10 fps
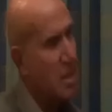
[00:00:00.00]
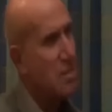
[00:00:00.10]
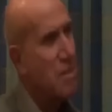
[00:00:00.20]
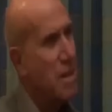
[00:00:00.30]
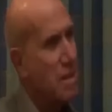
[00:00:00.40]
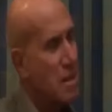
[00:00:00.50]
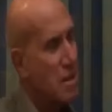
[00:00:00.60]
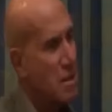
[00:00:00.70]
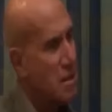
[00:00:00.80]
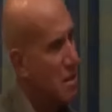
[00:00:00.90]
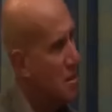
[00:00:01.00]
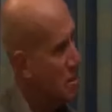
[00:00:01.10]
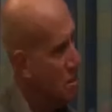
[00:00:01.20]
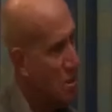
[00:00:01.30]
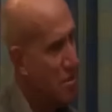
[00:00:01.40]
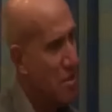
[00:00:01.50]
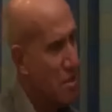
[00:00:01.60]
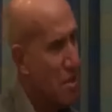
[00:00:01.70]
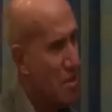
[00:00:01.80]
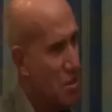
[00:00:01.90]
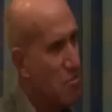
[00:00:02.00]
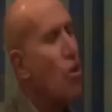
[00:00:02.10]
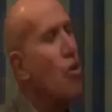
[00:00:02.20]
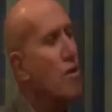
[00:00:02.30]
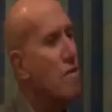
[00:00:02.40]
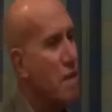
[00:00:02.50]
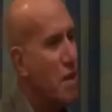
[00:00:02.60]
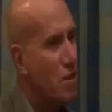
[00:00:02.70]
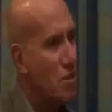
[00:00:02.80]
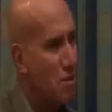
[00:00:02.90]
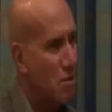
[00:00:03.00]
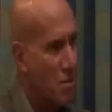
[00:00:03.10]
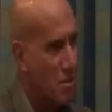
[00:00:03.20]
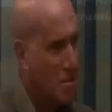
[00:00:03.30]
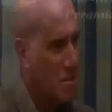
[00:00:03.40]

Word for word: can explain it. It, it. It's not a smaller pharaoh or